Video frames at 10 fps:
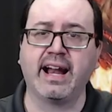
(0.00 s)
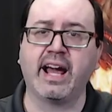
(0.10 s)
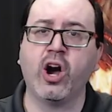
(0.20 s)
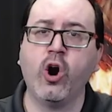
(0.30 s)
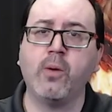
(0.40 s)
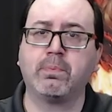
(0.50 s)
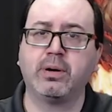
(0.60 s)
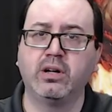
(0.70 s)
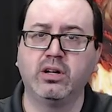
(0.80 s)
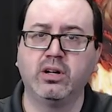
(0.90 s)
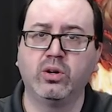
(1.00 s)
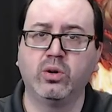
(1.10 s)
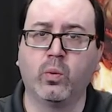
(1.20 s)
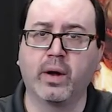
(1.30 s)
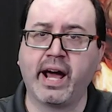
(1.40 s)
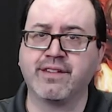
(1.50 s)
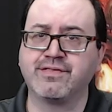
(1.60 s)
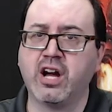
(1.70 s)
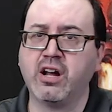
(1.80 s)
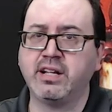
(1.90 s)
And I hope what I
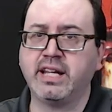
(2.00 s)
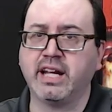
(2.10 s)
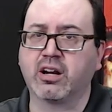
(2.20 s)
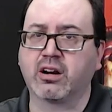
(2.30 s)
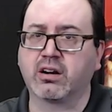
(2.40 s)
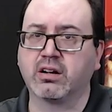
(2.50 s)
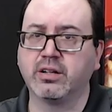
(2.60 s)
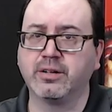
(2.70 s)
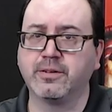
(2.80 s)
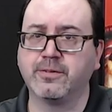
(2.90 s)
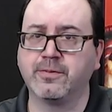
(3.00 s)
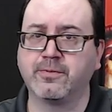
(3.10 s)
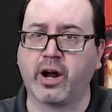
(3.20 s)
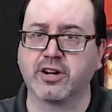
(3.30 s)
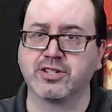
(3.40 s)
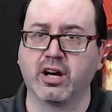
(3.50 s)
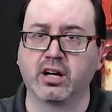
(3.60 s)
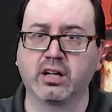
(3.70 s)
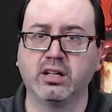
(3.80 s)
have done here, Friar Tug,